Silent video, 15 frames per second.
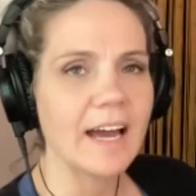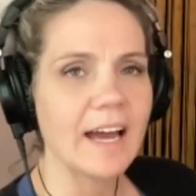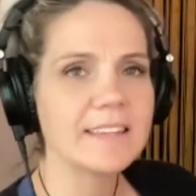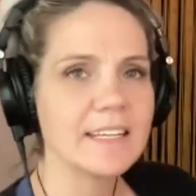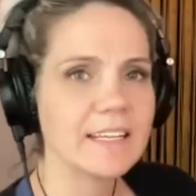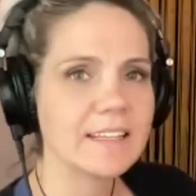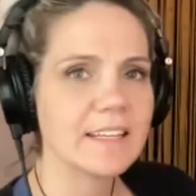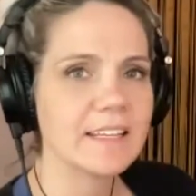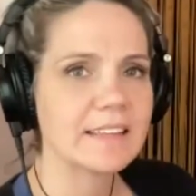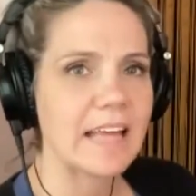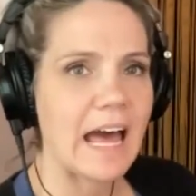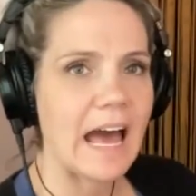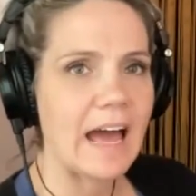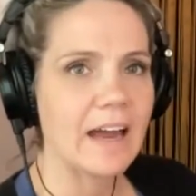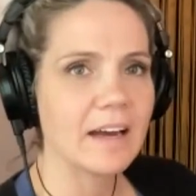I think that
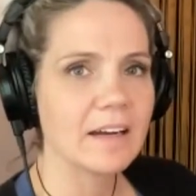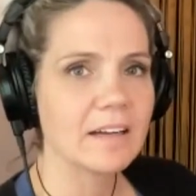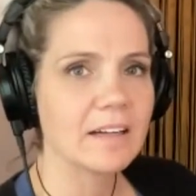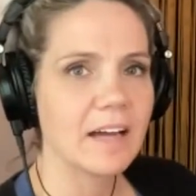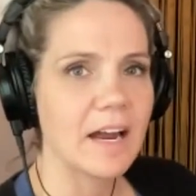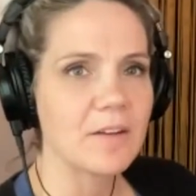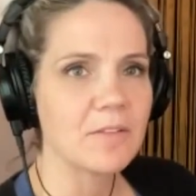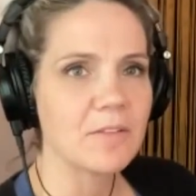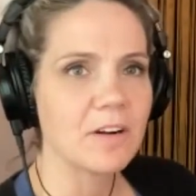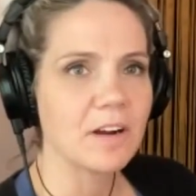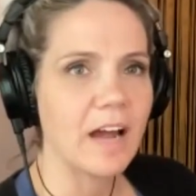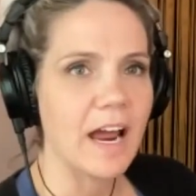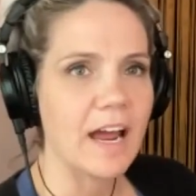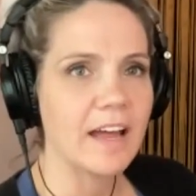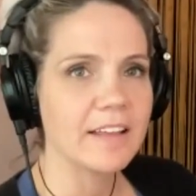that I,
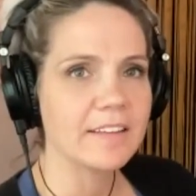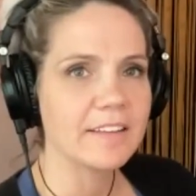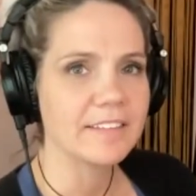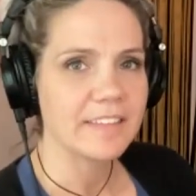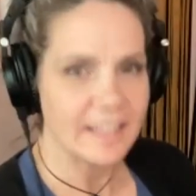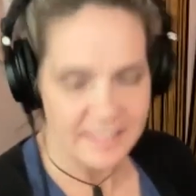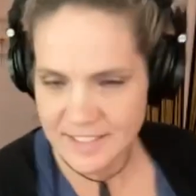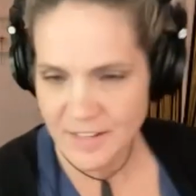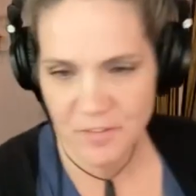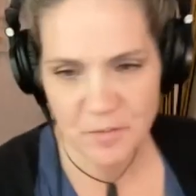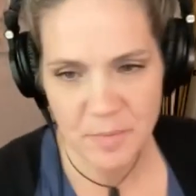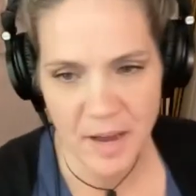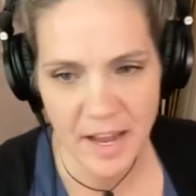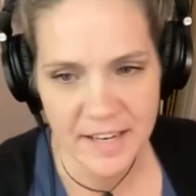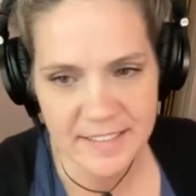I the stuff
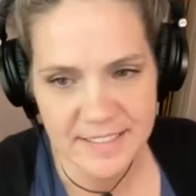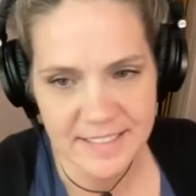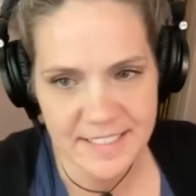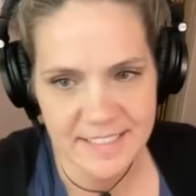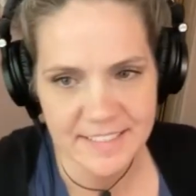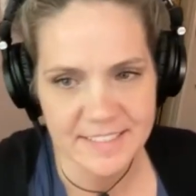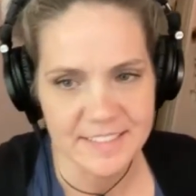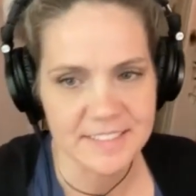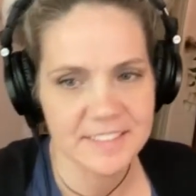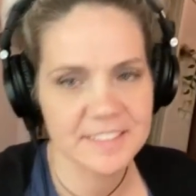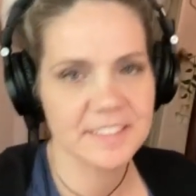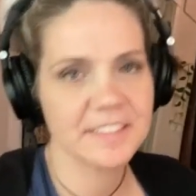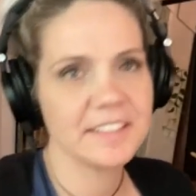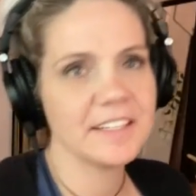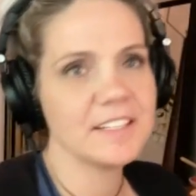about NDEs is
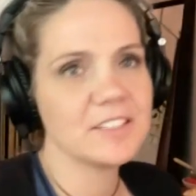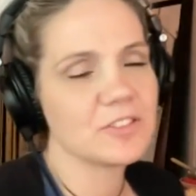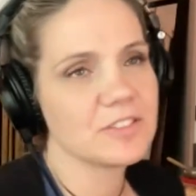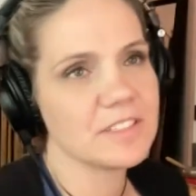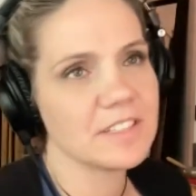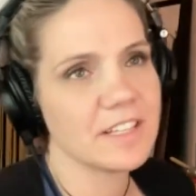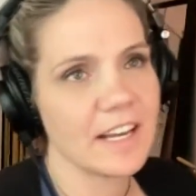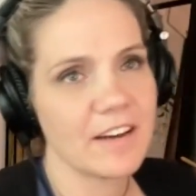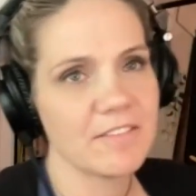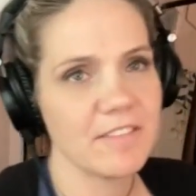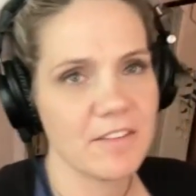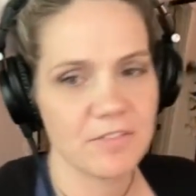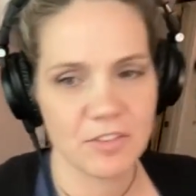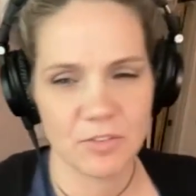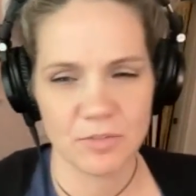interesting. I've
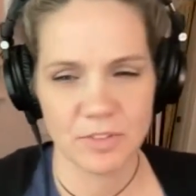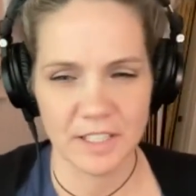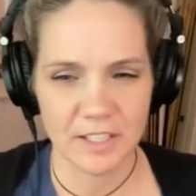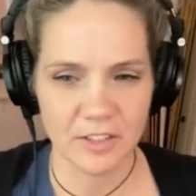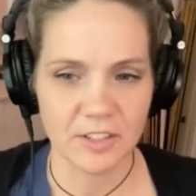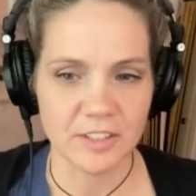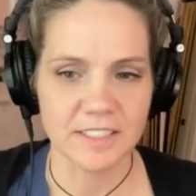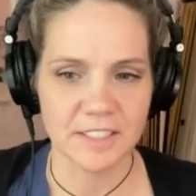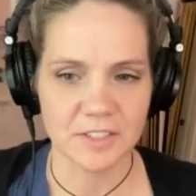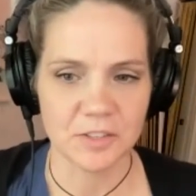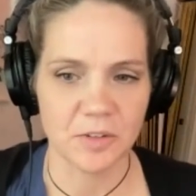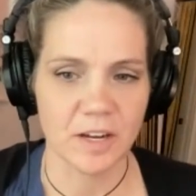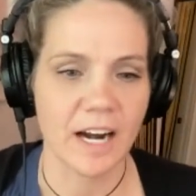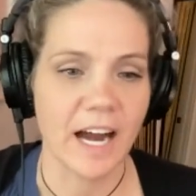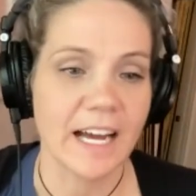never really looked into
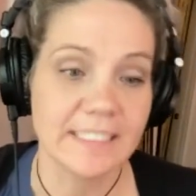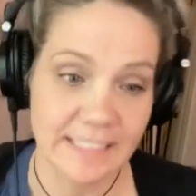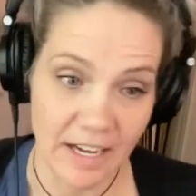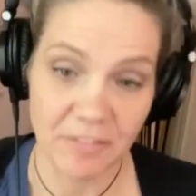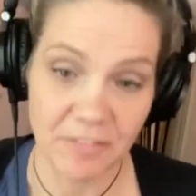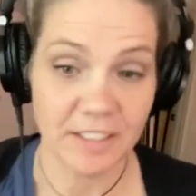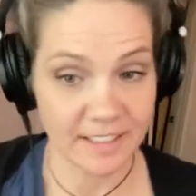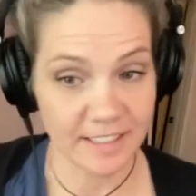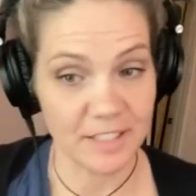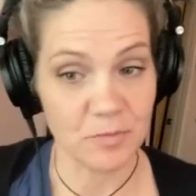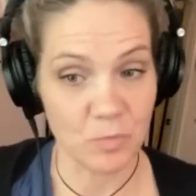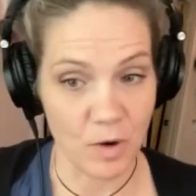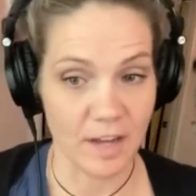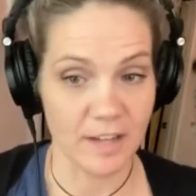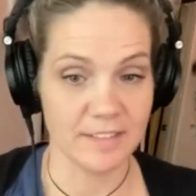it. I definitely
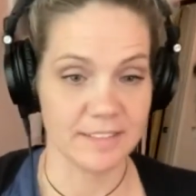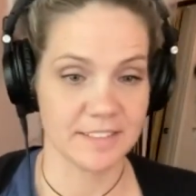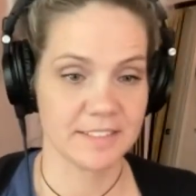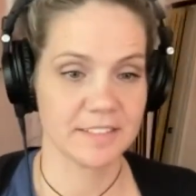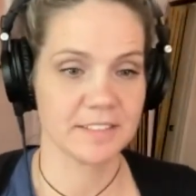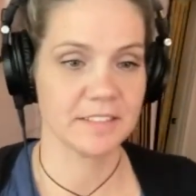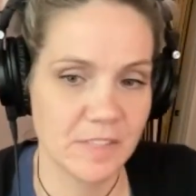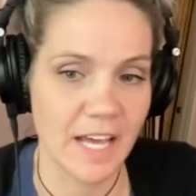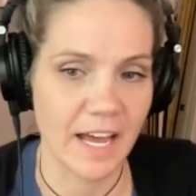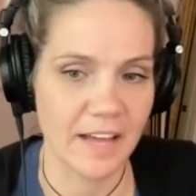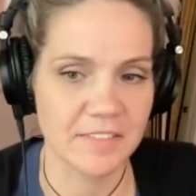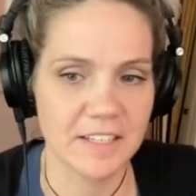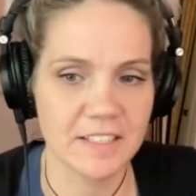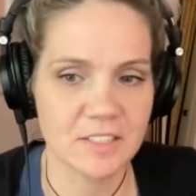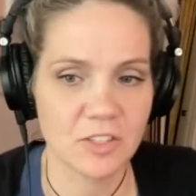was. Yeah,
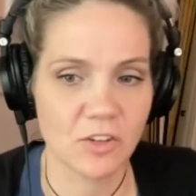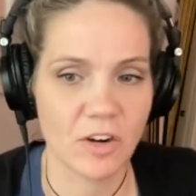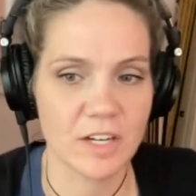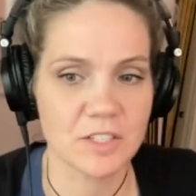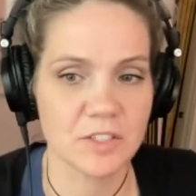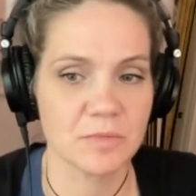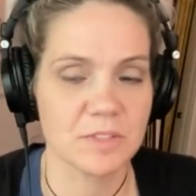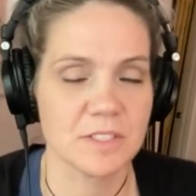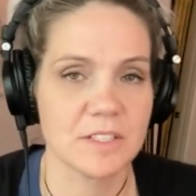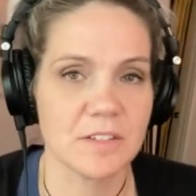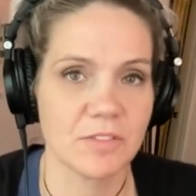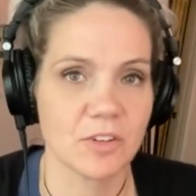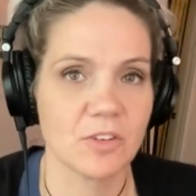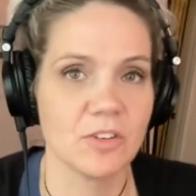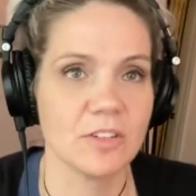the integration was
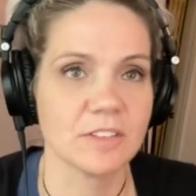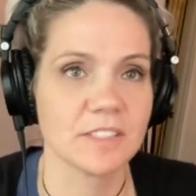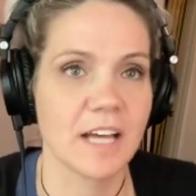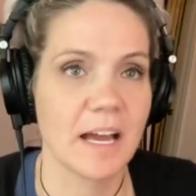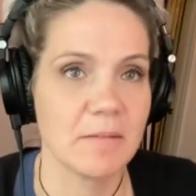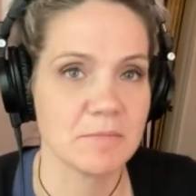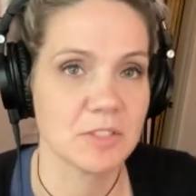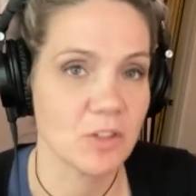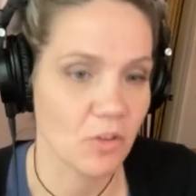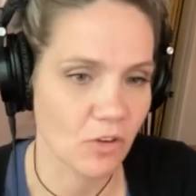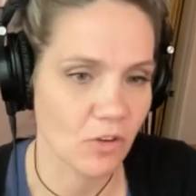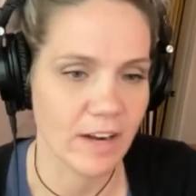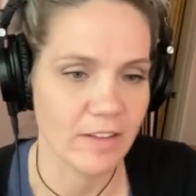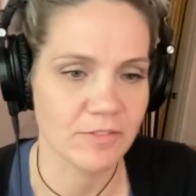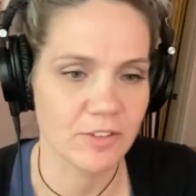difficult. I am so
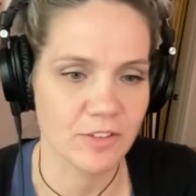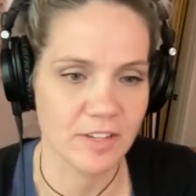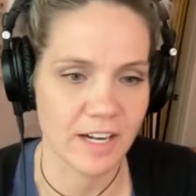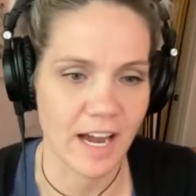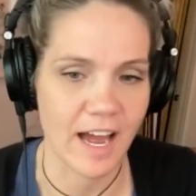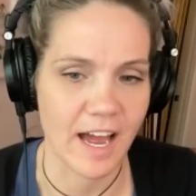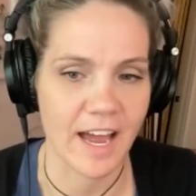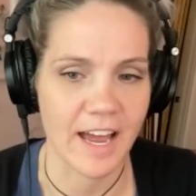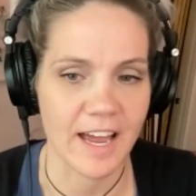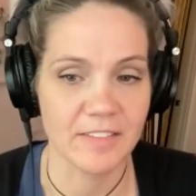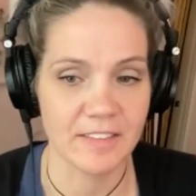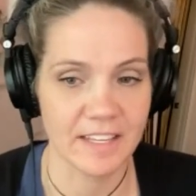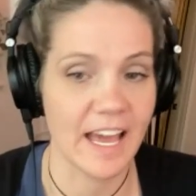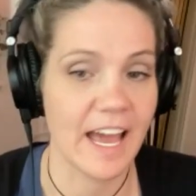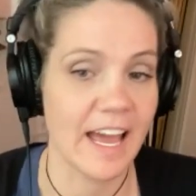grateful that I
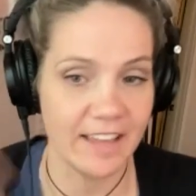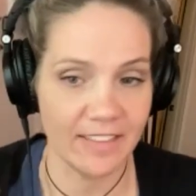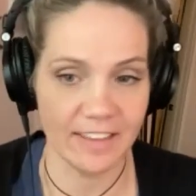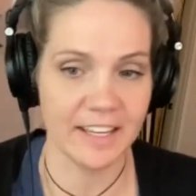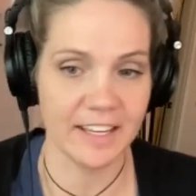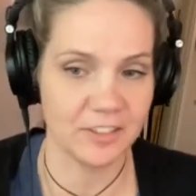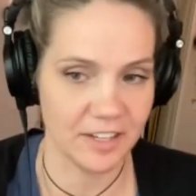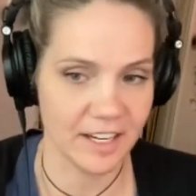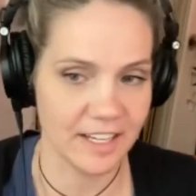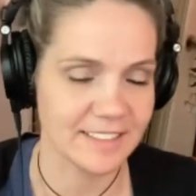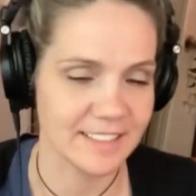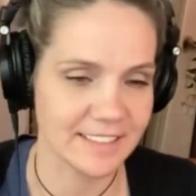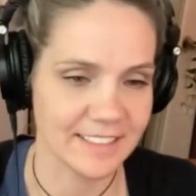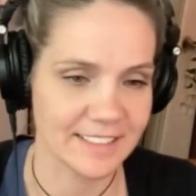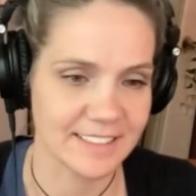the a the internet
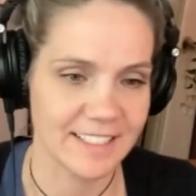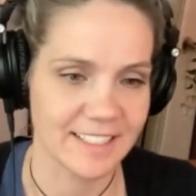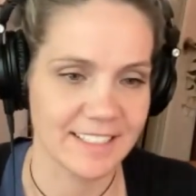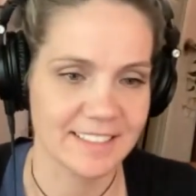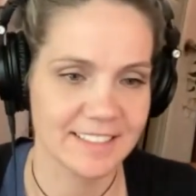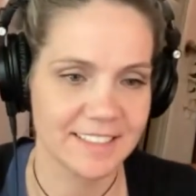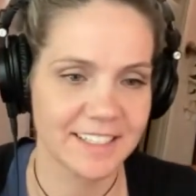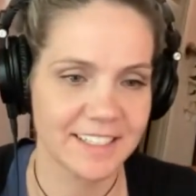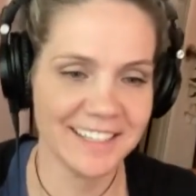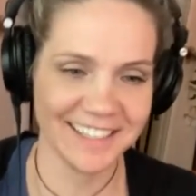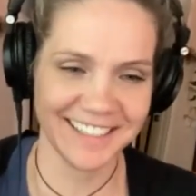didn't exist.